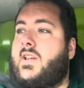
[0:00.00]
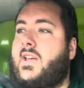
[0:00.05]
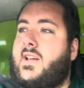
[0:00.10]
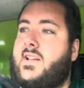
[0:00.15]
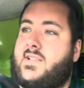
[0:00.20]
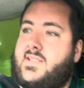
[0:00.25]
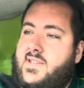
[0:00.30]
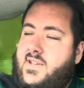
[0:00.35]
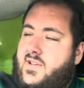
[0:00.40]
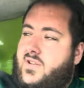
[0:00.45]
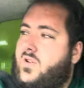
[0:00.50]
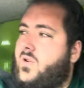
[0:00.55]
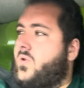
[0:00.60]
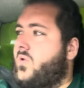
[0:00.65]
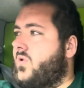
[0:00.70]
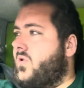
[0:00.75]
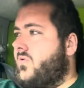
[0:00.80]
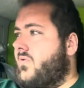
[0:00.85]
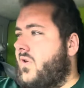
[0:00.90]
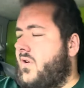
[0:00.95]
into the
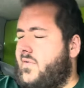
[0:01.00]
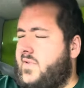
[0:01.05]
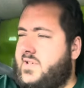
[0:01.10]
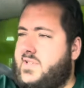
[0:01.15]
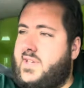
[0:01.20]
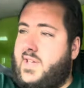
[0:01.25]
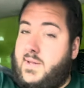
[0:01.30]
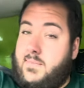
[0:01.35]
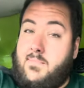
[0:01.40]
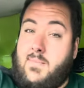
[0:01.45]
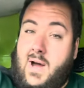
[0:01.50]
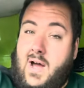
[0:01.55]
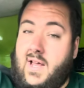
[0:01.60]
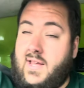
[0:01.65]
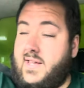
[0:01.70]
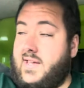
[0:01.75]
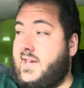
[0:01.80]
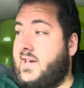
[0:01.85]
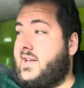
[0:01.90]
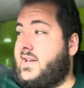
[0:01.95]
core of it, and it
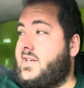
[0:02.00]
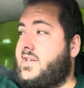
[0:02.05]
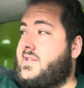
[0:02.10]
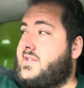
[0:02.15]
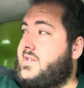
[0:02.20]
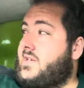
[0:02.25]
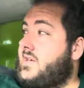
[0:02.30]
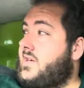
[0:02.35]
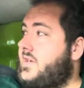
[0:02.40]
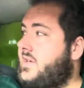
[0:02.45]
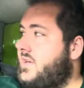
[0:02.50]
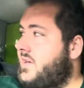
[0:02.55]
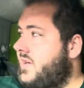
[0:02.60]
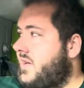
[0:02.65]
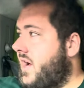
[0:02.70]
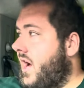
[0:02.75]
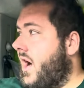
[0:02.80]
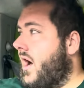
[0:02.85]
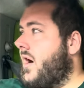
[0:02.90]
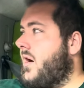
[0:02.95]
might kill it.
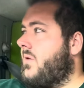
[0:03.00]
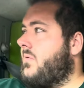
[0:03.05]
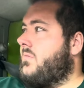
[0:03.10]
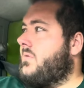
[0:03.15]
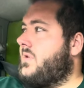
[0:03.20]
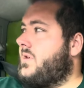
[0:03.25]
Why?